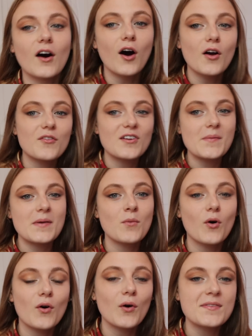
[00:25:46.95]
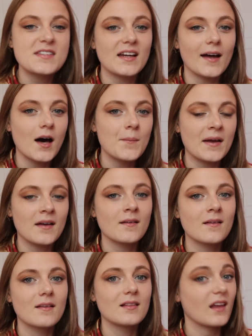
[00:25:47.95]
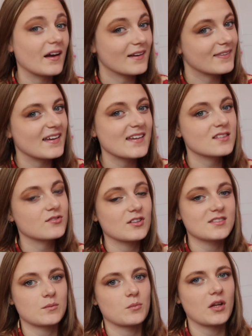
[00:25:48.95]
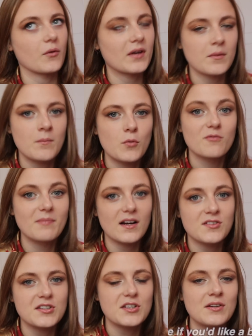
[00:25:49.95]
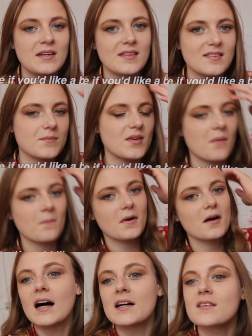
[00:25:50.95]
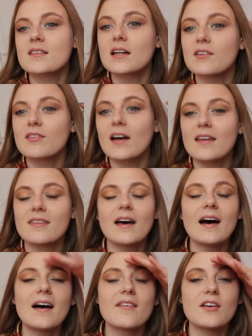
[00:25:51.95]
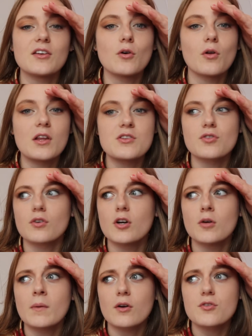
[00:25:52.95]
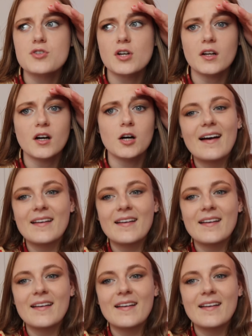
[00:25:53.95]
hopefully be more content coming like this, for example like when I move back to uni in September and stuff like that you'll enjoy. Oh my god, shut up.